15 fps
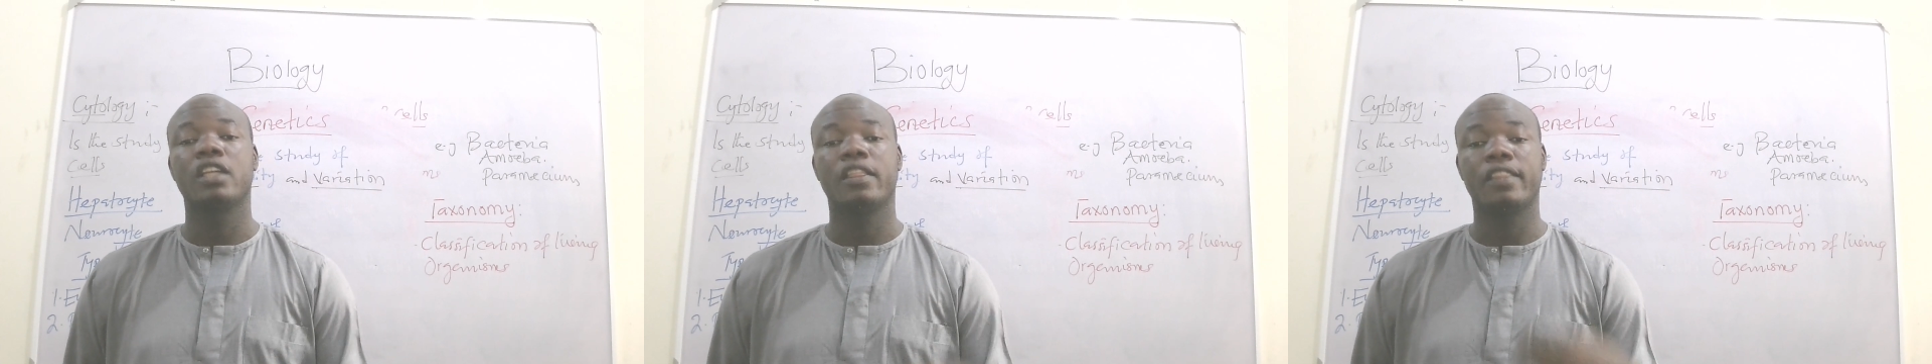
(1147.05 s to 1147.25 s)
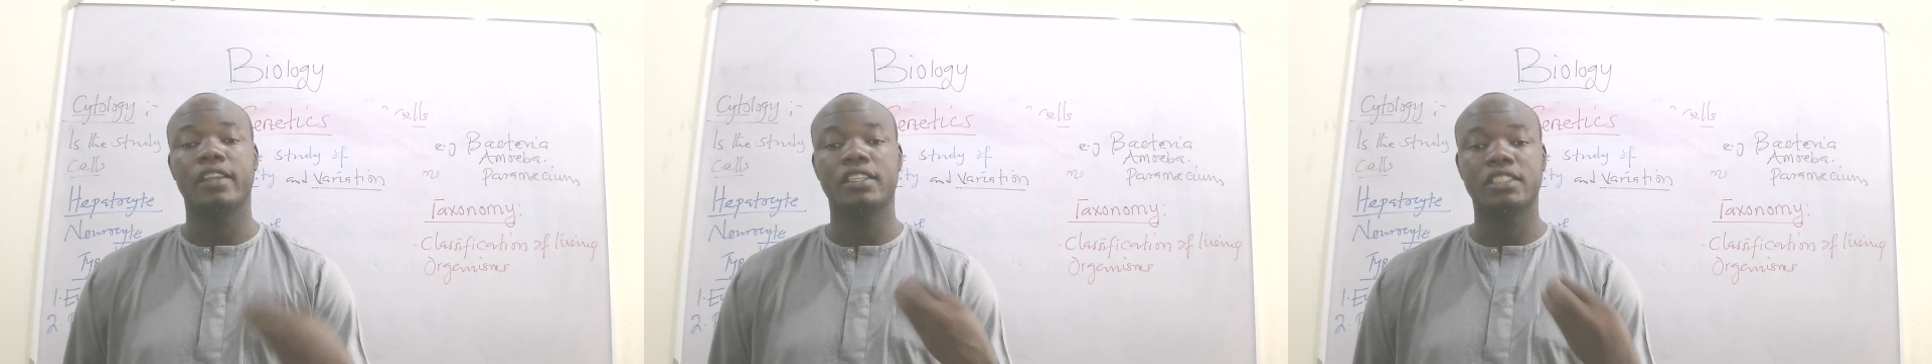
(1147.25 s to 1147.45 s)

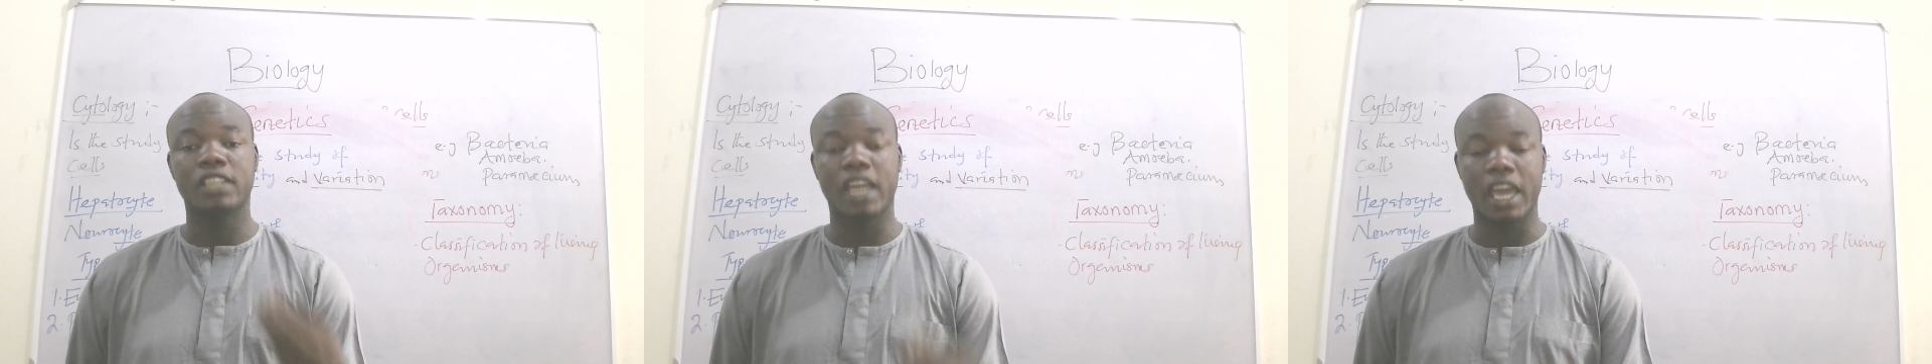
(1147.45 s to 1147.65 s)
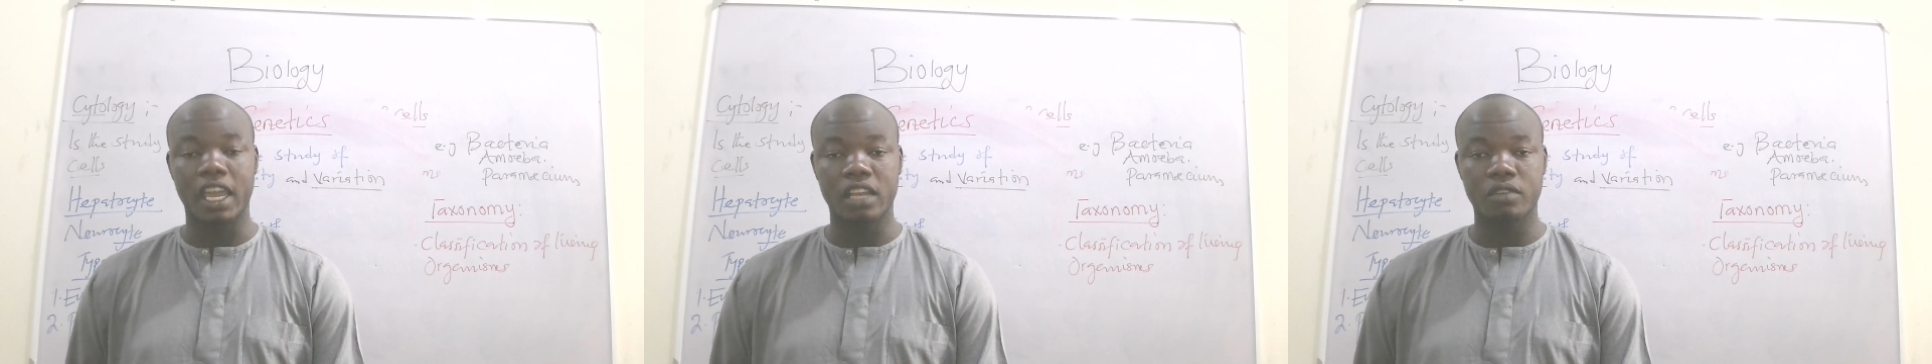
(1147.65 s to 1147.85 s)
the
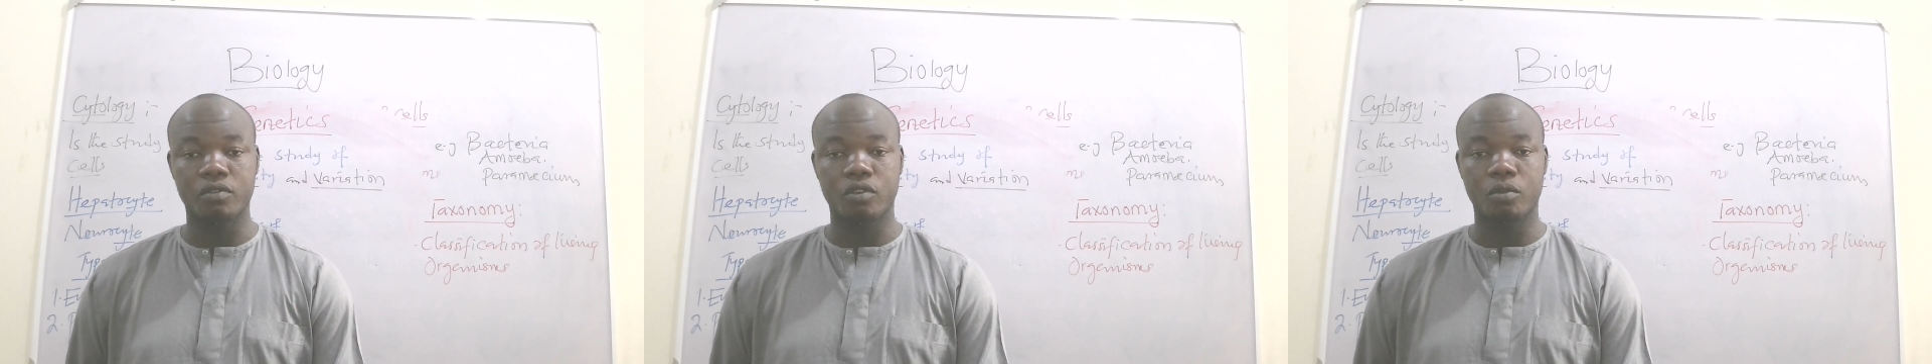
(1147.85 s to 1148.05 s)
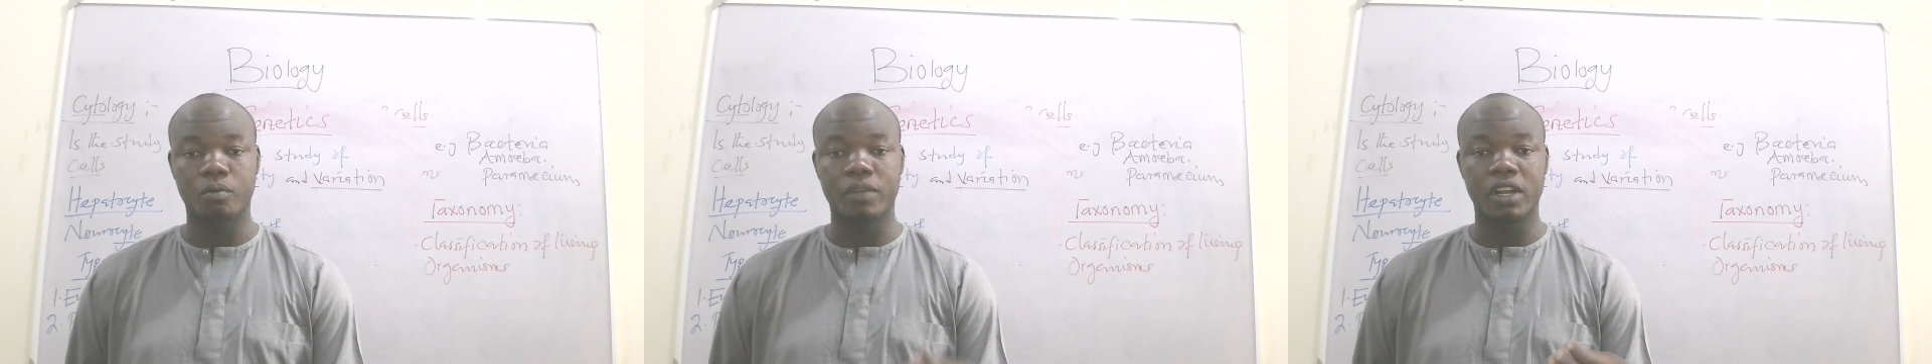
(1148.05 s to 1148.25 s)
child
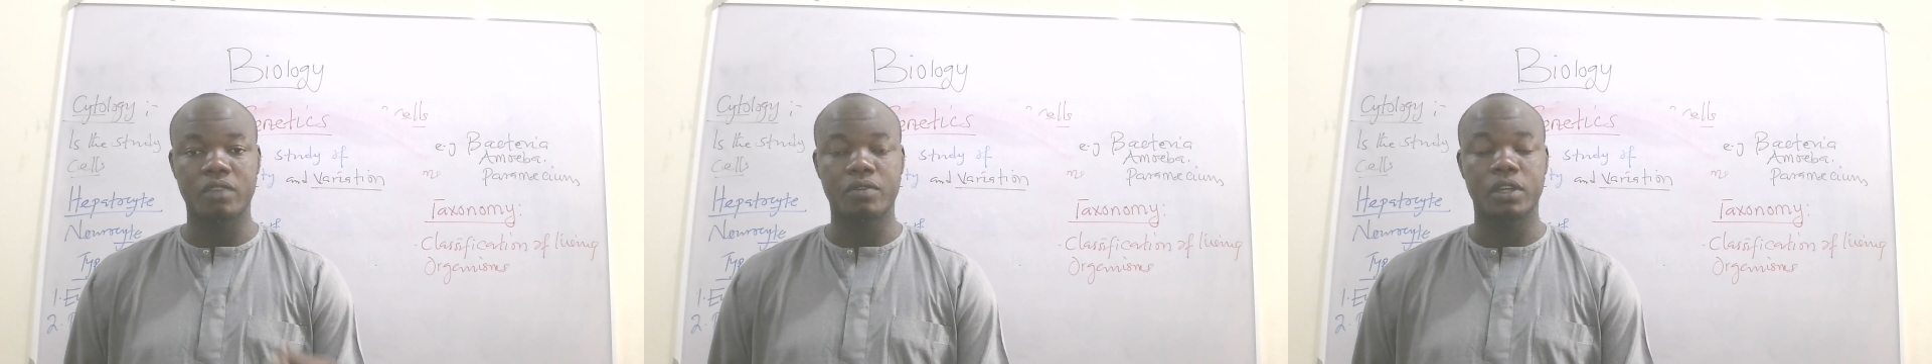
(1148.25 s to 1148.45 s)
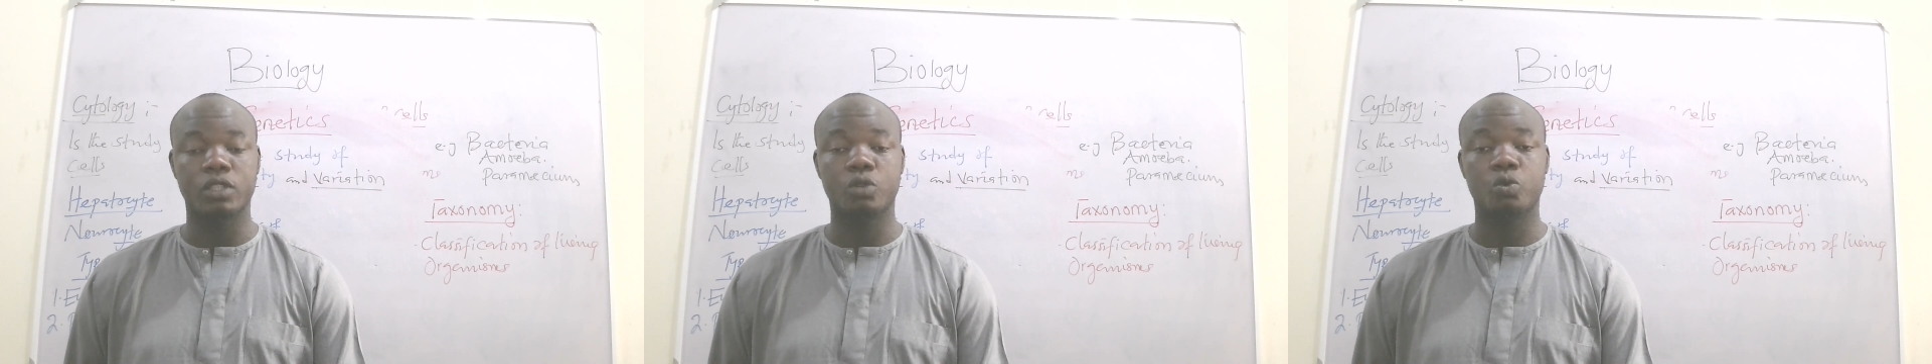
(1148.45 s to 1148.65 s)
from
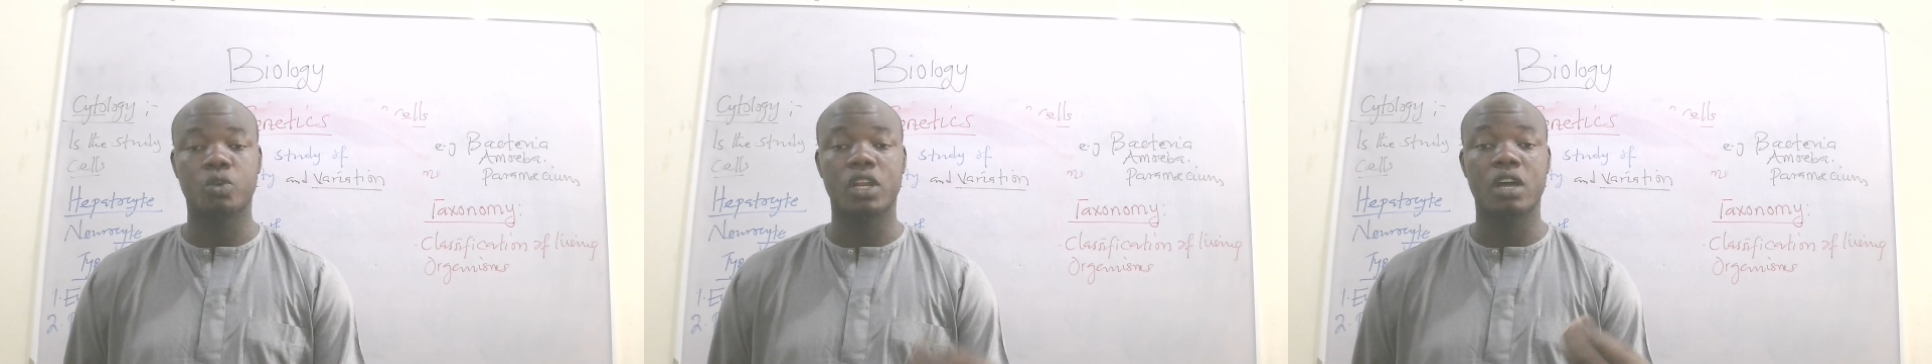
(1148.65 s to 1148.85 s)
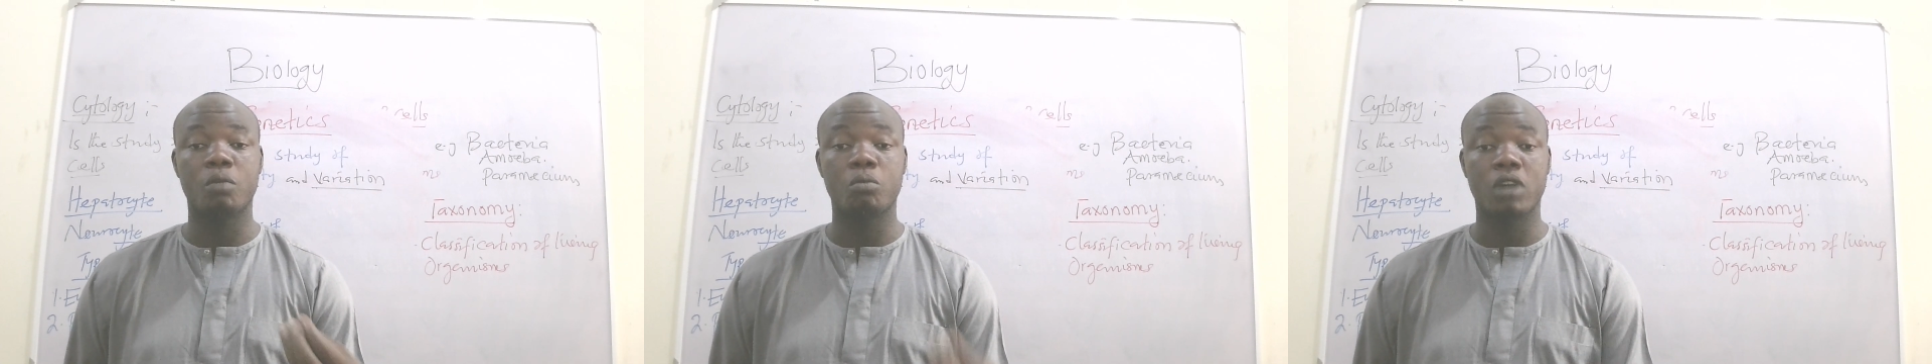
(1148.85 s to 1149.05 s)
that
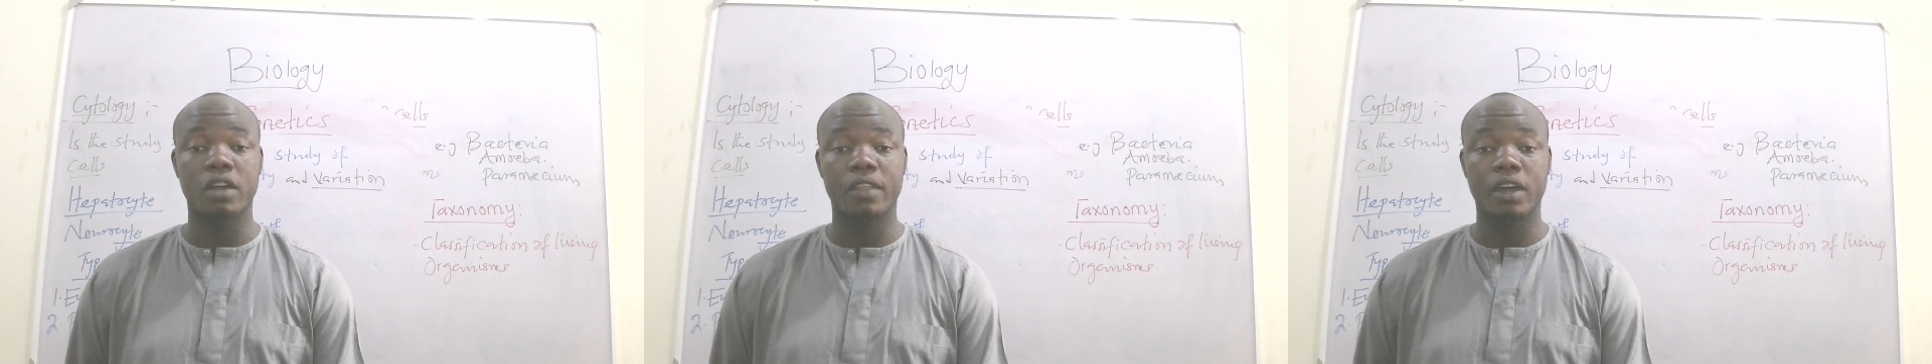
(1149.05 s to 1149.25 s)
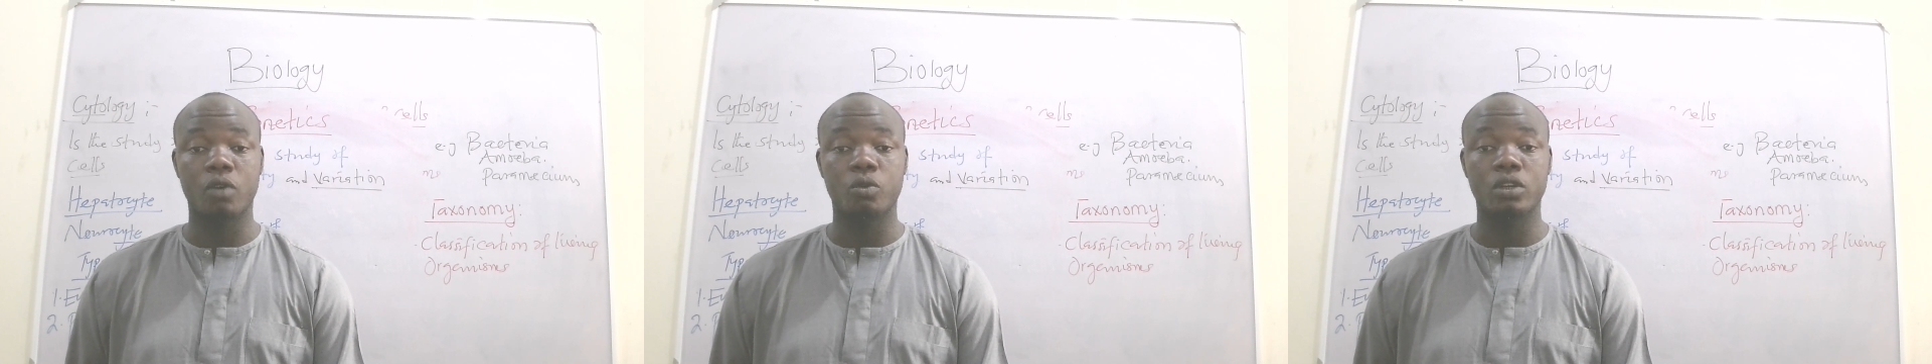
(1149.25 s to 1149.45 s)
particular mother